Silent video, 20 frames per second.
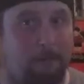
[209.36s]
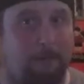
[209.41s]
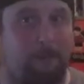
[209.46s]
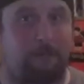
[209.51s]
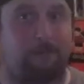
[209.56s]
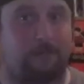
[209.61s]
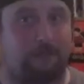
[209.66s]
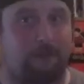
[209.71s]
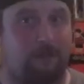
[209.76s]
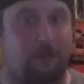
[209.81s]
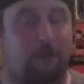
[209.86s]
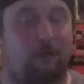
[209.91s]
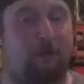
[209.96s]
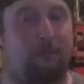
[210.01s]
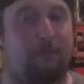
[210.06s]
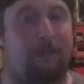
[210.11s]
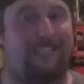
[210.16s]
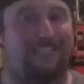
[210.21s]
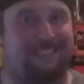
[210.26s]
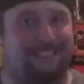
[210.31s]
period, so it only
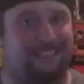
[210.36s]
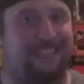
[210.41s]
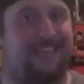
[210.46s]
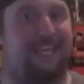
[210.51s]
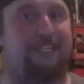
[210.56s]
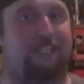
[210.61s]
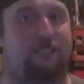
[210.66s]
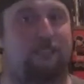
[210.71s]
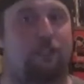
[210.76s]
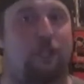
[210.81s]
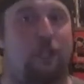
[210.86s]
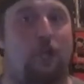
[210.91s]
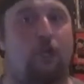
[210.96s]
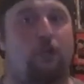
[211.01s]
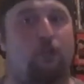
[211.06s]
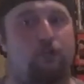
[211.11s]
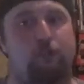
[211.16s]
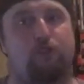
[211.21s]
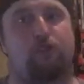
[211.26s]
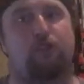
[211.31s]
made sense
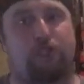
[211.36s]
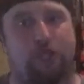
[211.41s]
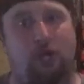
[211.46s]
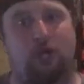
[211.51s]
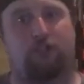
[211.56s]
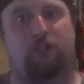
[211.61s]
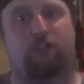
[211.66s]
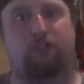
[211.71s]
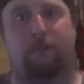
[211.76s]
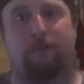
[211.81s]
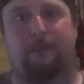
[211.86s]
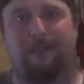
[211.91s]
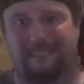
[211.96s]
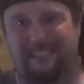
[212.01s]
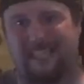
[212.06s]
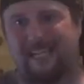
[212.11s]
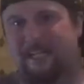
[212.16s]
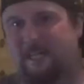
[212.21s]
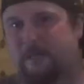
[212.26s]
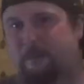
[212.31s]
to judge them as
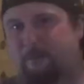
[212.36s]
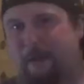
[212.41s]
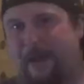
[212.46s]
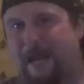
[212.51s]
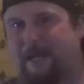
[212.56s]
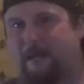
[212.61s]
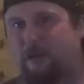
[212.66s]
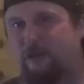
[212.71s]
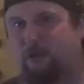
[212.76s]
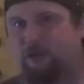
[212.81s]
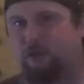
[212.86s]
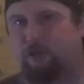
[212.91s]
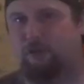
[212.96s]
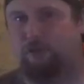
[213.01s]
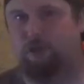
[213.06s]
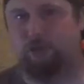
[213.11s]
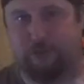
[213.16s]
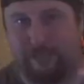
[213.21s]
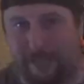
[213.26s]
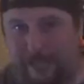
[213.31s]
independent
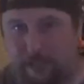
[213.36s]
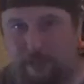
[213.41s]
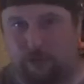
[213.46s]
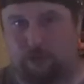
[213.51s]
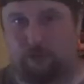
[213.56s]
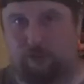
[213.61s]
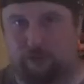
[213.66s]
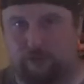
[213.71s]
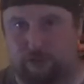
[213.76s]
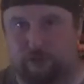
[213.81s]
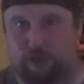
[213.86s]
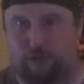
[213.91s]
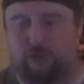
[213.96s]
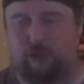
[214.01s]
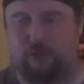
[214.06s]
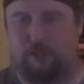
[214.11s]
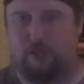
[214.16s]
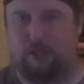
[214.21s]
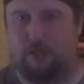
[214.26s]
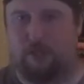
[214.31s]
creations
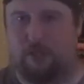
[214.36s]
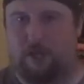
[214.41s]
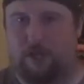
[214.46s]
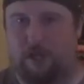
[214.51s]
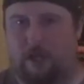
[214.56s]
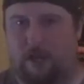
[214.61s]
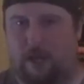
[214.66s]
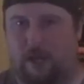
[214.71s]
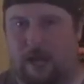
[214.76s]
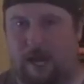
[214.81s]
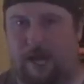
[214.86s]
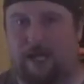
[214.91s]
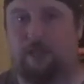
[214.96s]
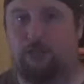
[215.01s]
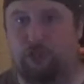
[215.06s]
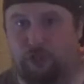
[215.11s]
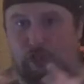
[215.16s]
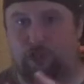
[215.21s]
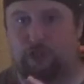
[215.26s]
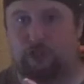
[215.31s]

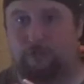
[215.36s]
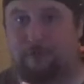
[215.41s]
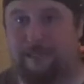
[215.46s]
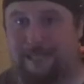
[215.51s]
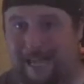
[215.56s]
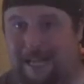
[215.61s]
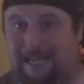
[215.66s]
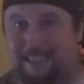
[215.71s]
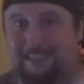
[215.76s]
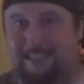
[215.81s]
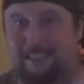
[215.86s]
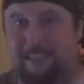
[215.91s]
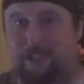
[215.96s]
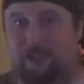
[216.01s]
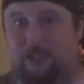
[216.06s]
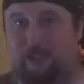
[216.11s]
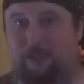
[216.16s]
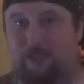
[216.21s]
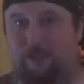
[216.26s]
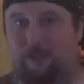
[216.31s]
and judge them against each
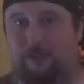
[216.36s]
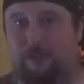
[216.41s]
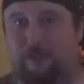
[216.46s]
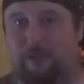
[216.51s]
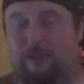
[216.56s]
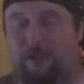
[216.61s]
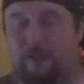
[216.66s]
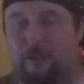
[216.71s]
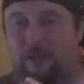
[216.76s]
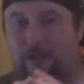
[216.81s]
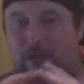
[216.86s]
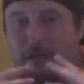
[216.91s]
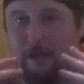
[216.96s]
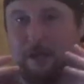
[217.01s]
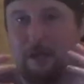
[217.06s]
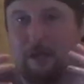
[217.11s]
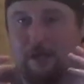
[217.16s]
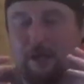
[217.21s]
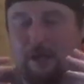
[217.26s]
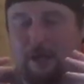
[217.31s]
other.
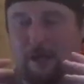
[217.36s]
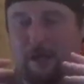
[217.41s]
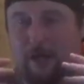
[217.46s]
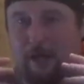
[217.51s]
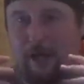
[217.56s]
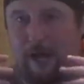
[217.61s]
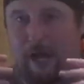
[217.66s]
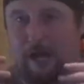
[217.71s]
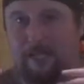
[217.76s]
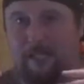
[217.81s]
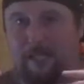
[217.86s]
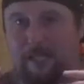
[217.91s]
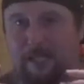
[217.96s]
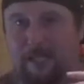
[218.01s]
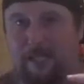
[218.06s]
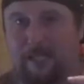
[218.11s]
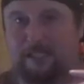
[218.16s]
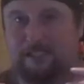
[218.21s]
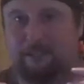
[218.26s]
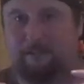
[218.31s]
And
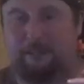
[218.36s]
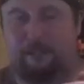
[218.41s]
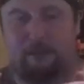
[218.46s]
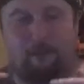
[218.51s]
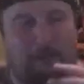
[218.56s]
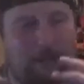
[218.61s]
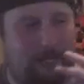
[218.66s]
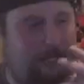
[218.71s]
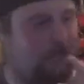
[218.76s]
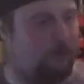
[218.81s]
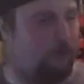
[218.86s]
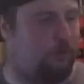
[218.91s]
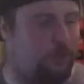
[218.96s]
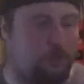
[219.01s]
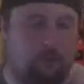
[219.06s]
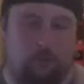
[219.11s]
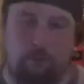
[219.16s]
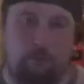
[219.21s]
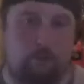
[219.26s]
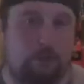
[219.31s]
it's something
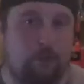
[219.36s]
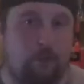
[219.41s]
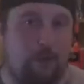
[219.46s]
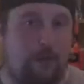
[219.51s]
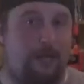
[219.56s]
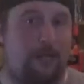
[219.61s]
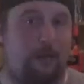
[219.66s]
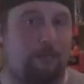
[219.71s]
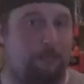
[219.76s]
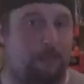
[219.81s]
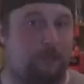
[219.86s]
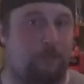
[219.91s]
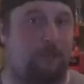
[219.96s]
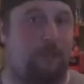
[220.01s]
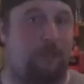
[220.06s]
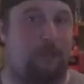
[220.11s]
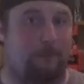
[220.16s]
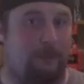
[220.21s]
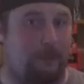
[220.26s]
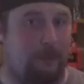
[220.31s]
you do end up
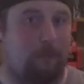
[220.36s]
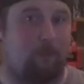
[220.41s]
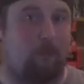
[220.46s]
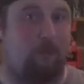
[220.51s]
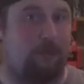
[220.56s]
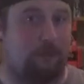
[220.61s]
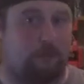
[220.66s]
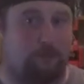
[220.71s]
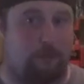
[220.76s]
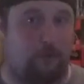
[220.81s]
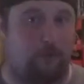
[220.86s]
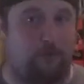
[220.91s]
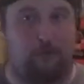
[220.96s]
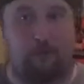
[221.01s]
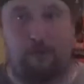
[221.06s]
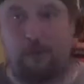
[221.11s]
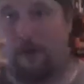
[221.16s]
doing no matter what you do.